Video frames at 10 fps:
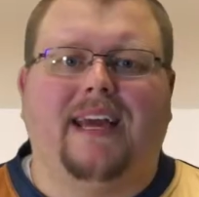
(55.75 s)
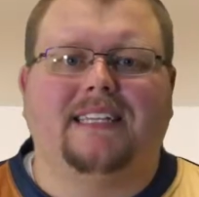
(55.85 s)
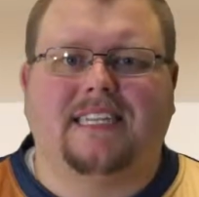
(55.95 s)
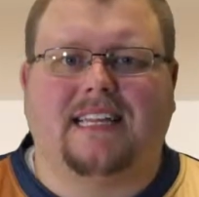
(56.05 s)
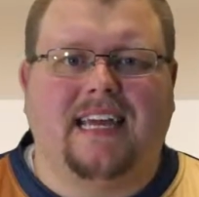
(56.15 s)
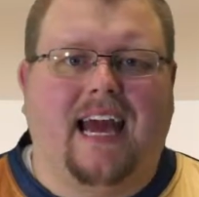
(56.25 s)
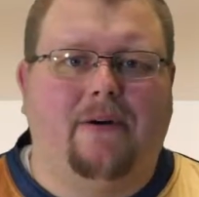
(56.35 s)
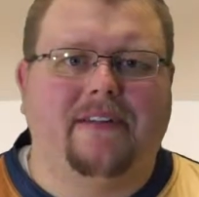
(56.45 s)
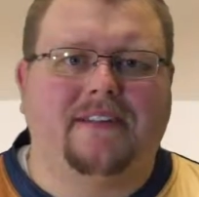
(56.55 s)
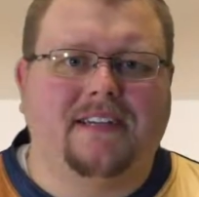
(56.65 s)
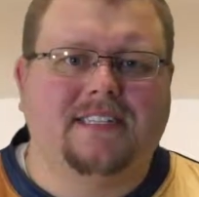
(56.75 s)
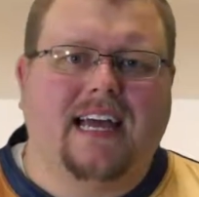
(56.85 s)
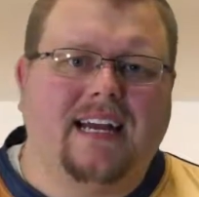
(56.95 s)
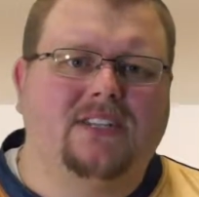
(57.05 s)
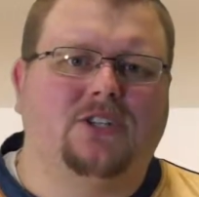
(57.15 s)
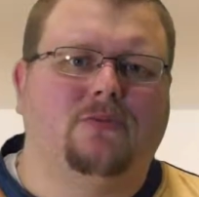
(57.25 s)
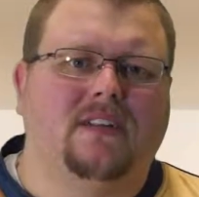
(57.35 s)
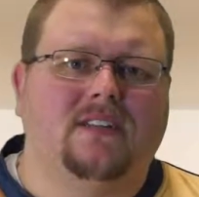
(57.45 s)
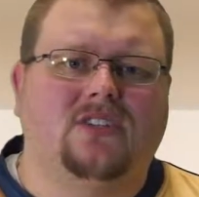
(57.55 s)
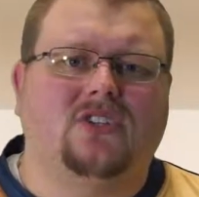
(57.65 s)
Basically how it does that is you
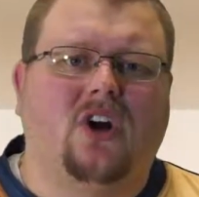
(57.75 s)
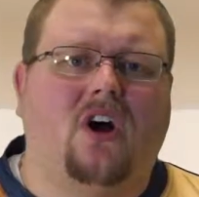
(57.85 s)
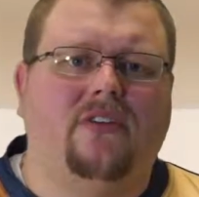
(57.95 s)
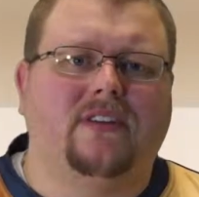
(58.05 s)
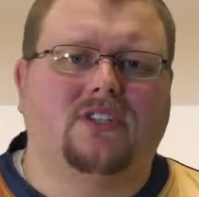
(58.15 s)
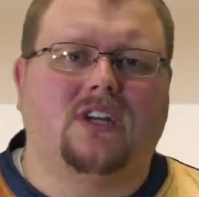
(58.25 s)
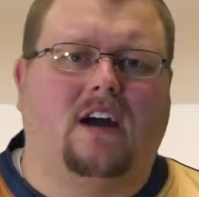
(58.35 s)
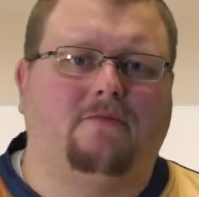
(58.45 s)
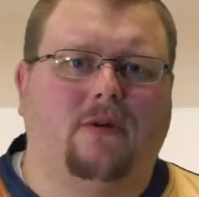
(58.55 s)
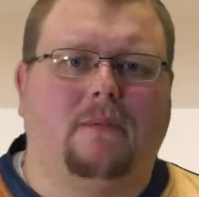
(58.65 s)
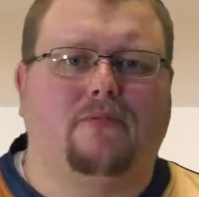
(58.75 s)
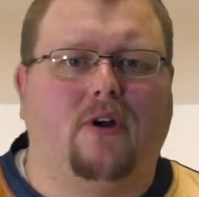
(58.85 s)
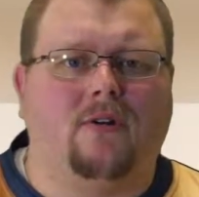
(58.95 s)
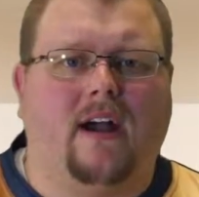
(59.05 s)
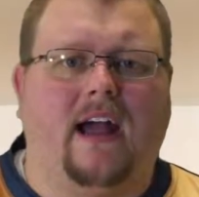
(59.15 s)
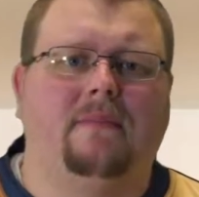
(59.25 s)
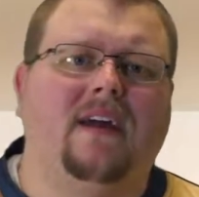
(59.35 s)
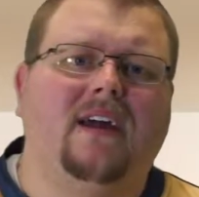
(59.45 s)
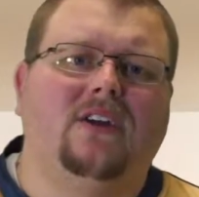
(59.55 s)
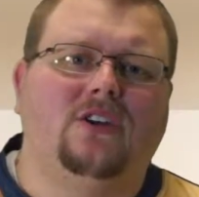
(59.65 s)
would install the software
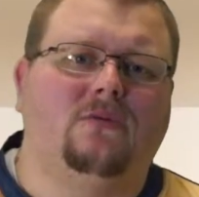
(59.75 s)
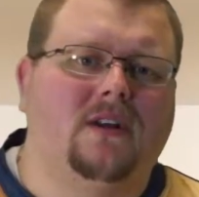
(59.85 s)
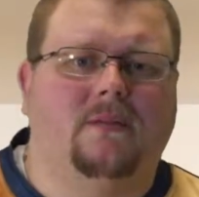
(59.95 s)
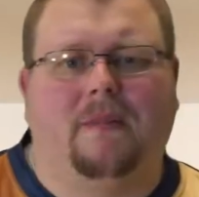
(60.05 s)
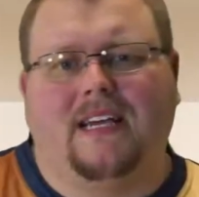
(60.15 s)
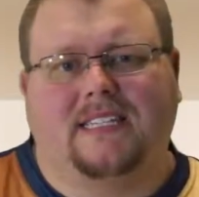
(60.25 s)
program, you would